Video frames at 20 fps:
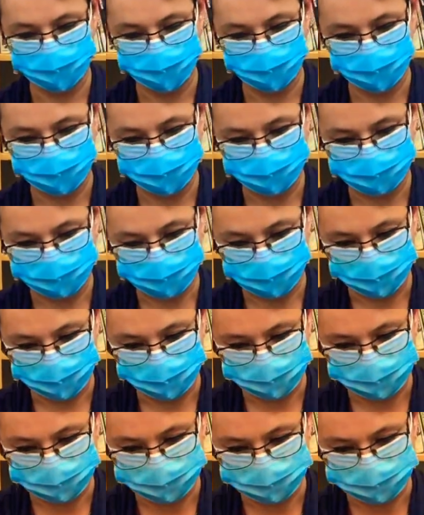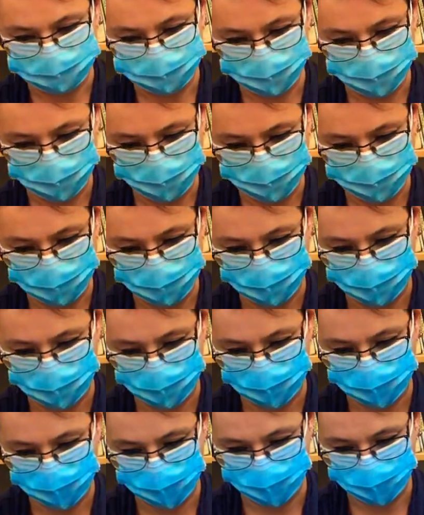and mark the top
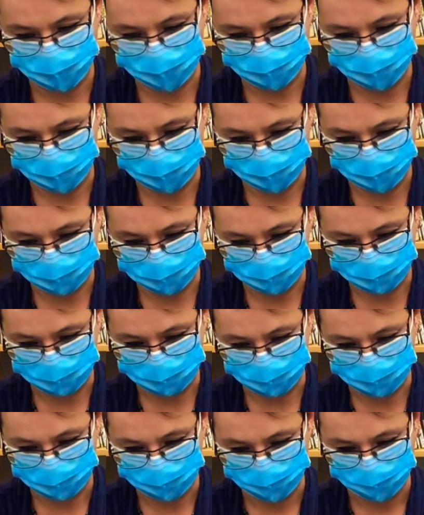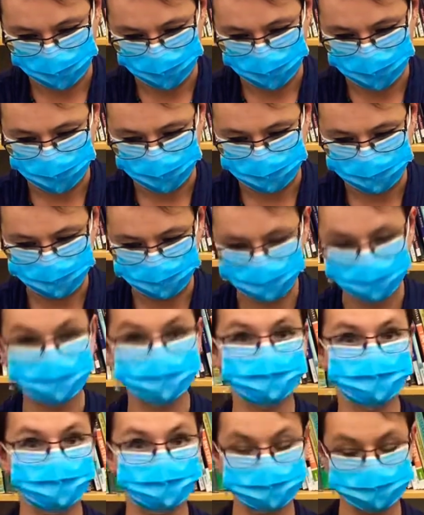and the bottom of the
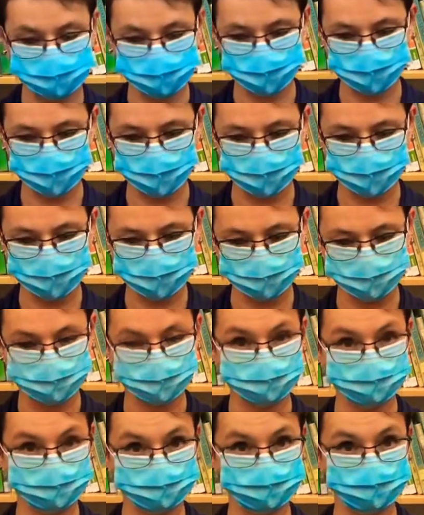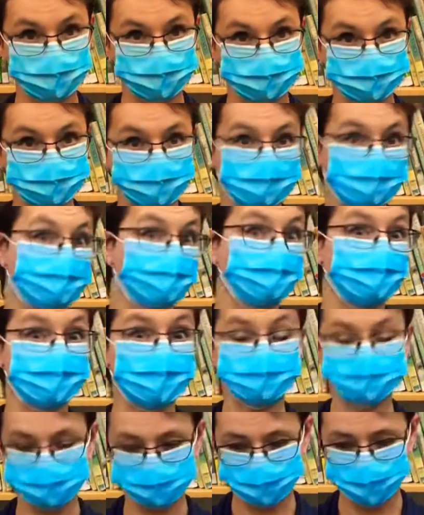first line in your set, or
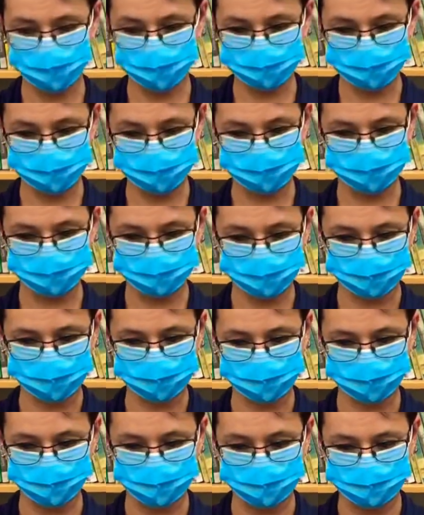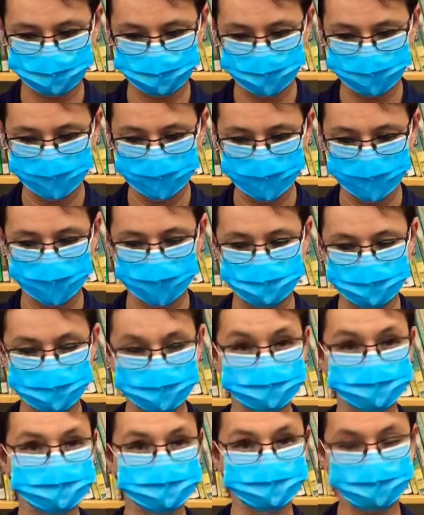whatever line that you're working on. And
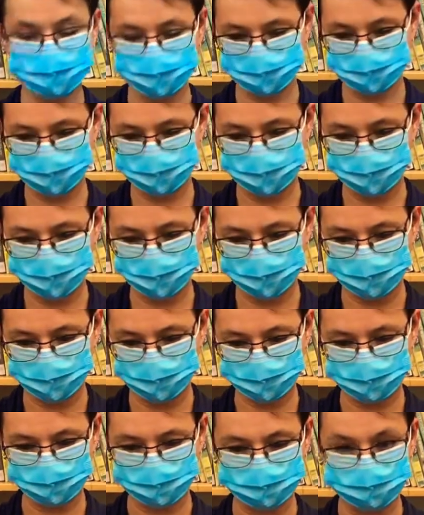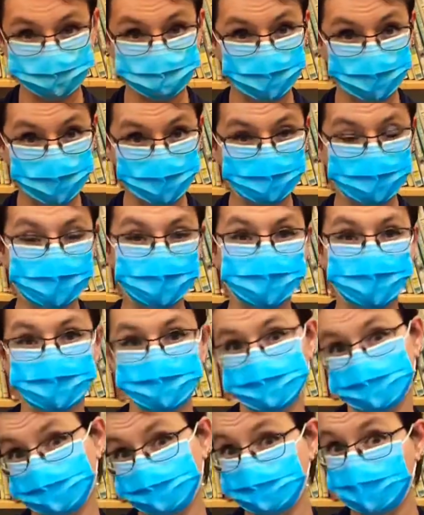this is going to be your top and
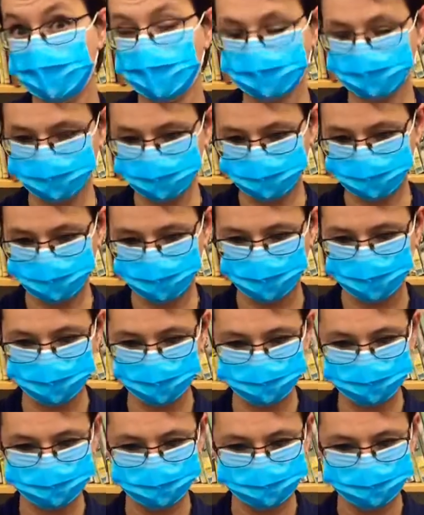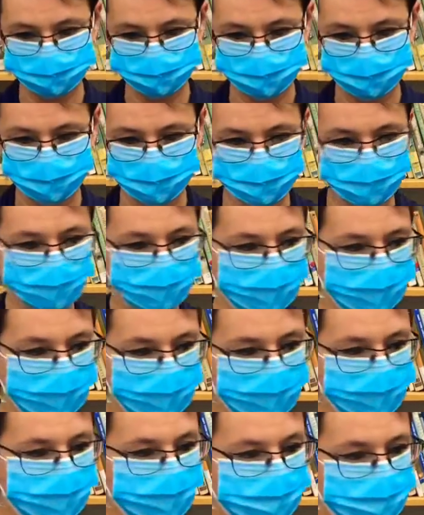your bottom fold.
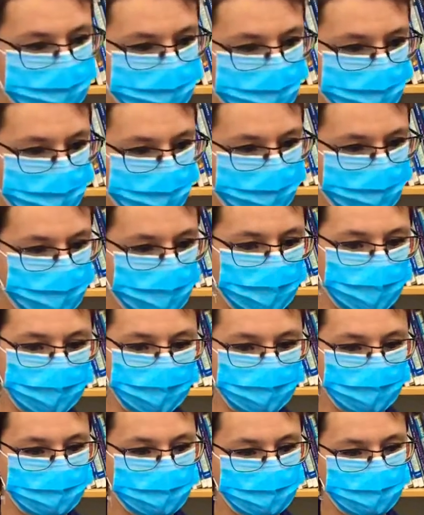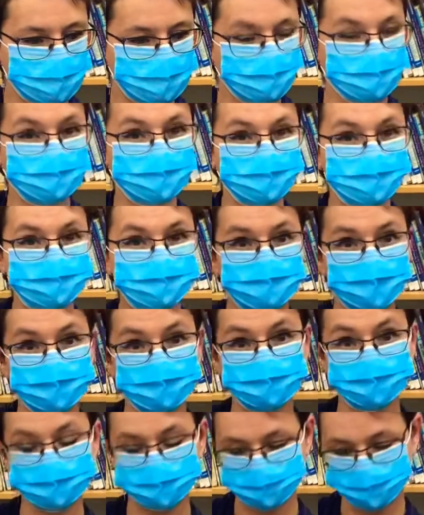So then we take
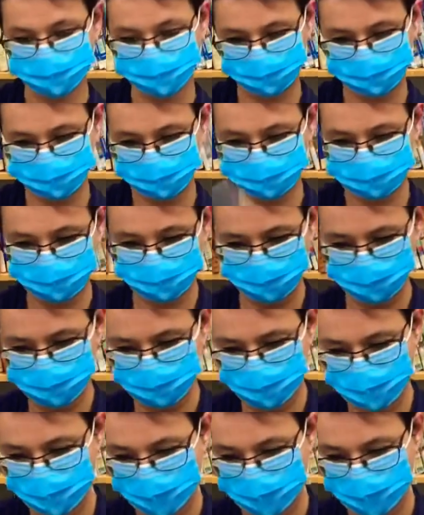our folding tool